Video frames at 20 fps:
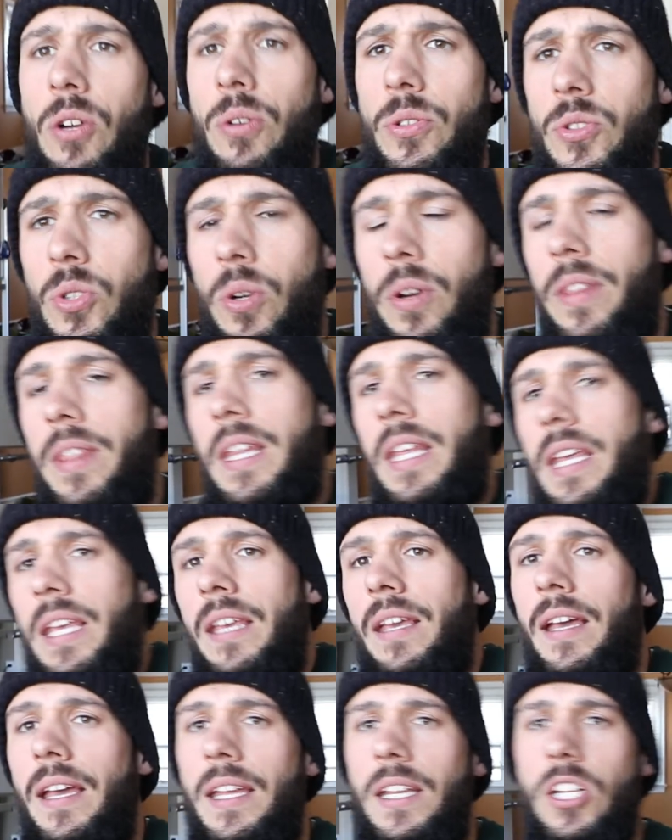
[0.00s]
Sort of
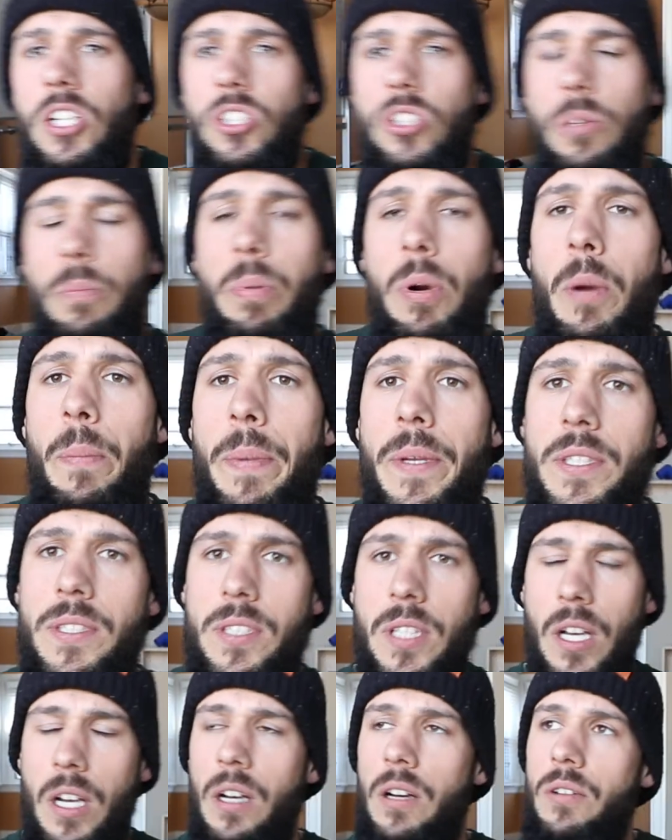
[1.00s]
the initial
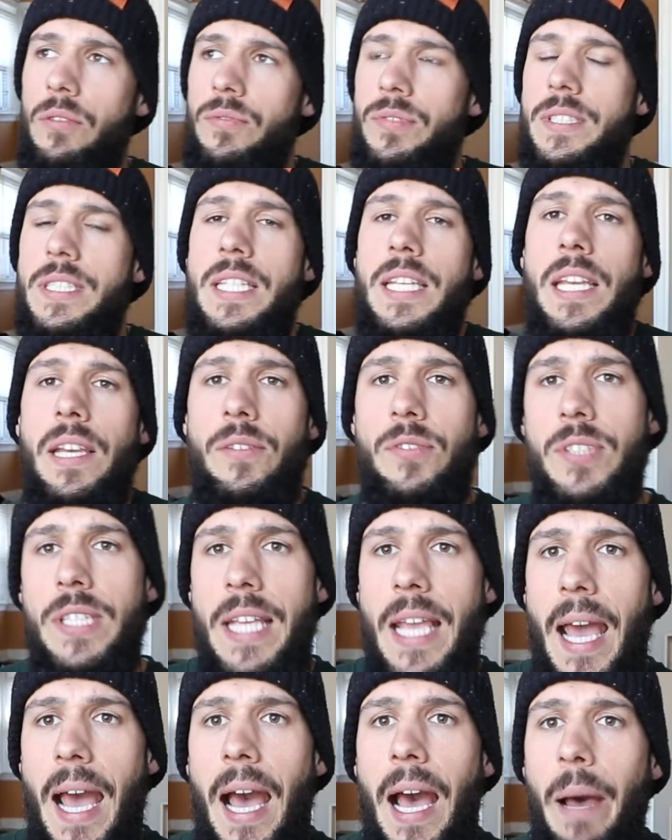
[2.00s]
purpose of
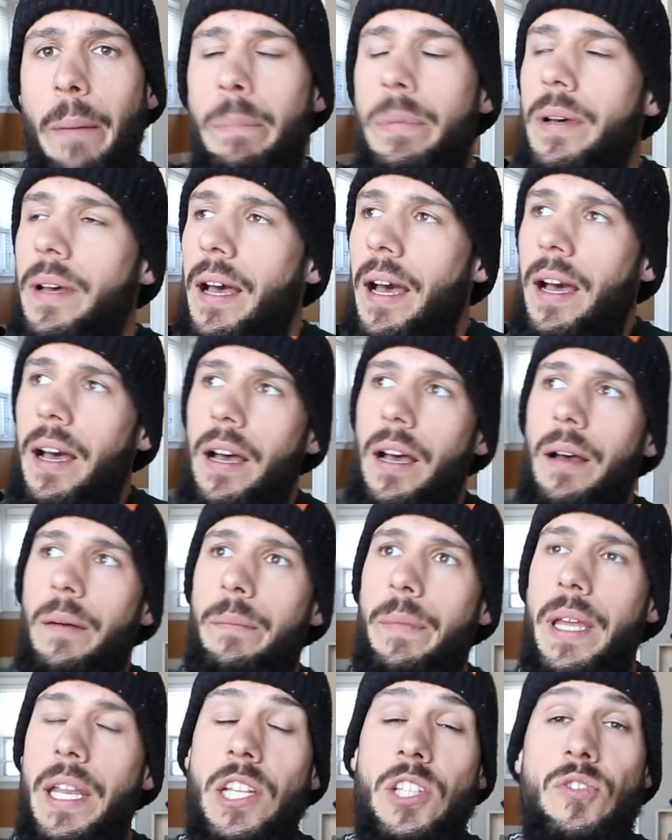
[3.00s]
TFC app
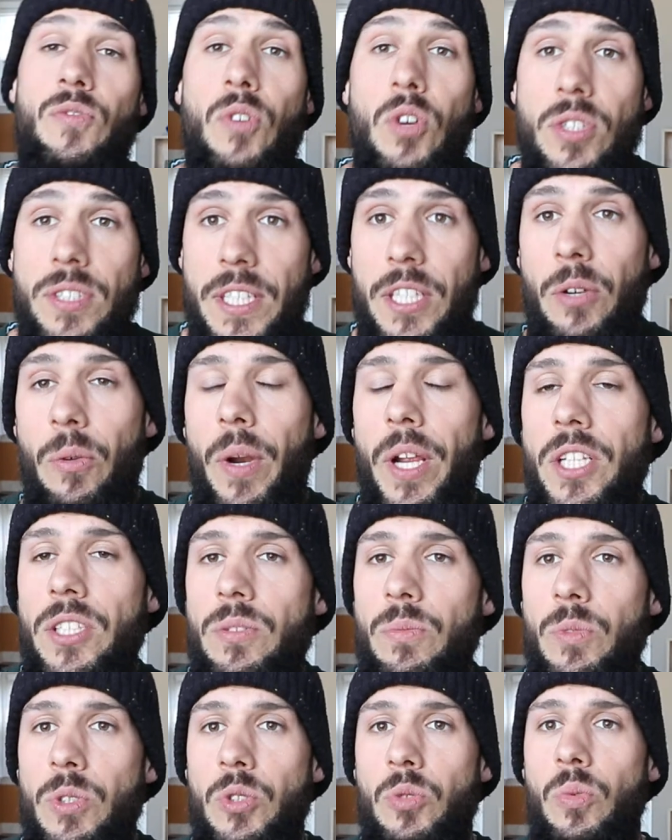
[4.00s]
in its first
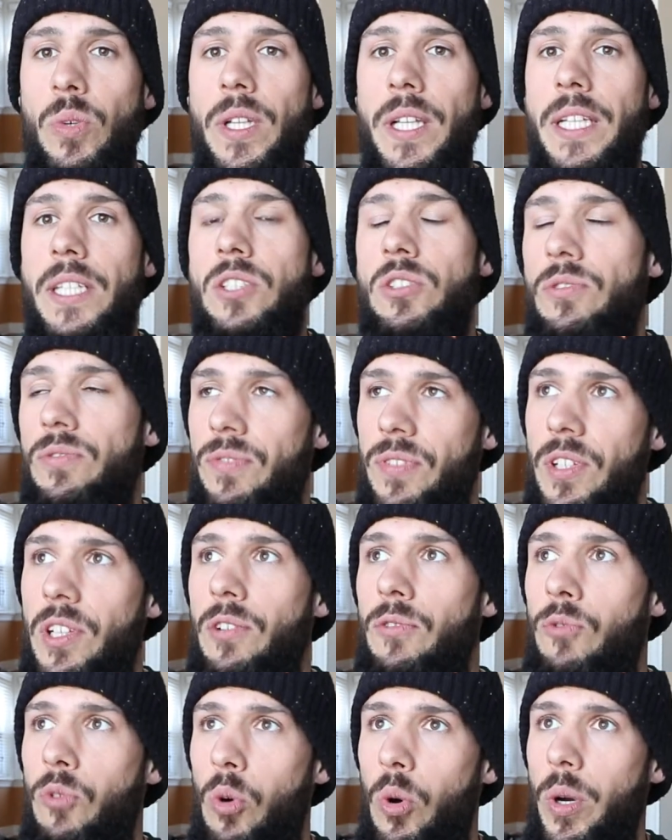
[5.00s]
iteration was really to fill
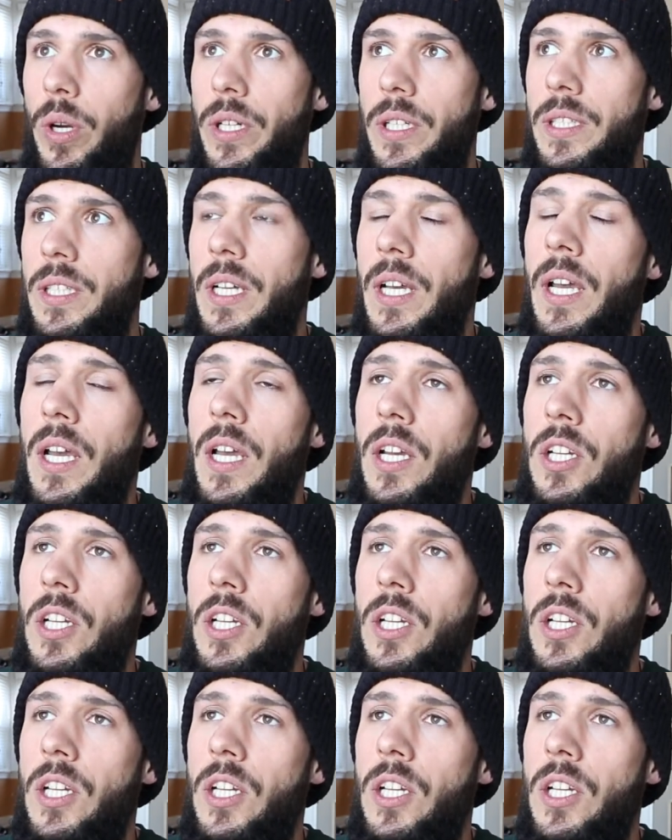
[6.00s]
a void,